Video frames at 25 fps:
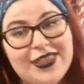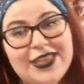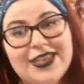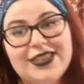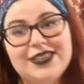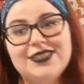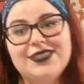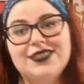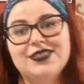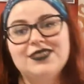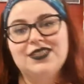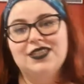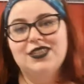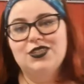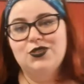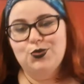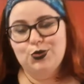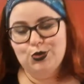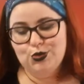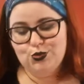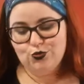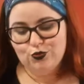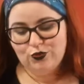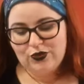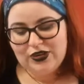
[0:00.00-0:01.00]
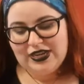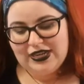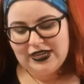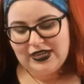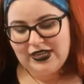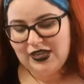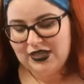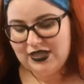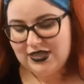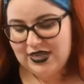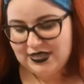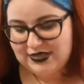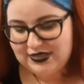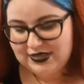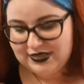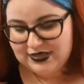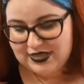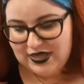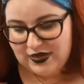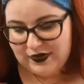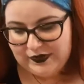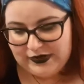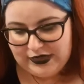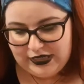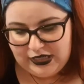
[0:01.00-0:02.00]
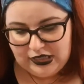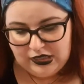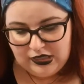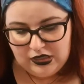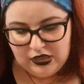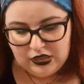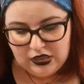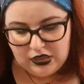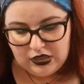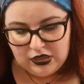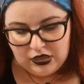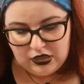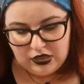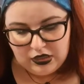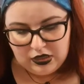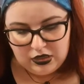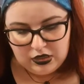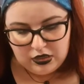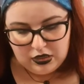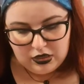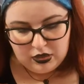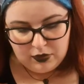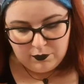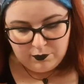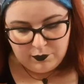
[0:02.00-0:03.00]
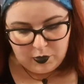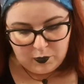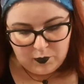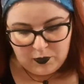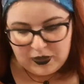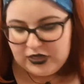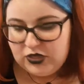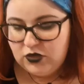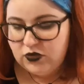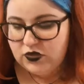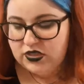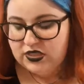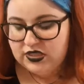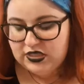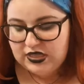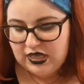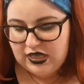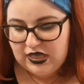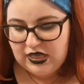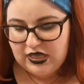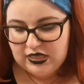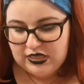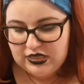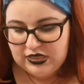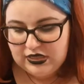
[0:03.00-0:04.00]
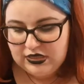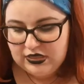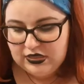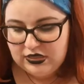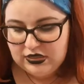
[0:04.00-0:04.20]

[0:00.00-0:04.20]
this was really unnecessary, but when you see it,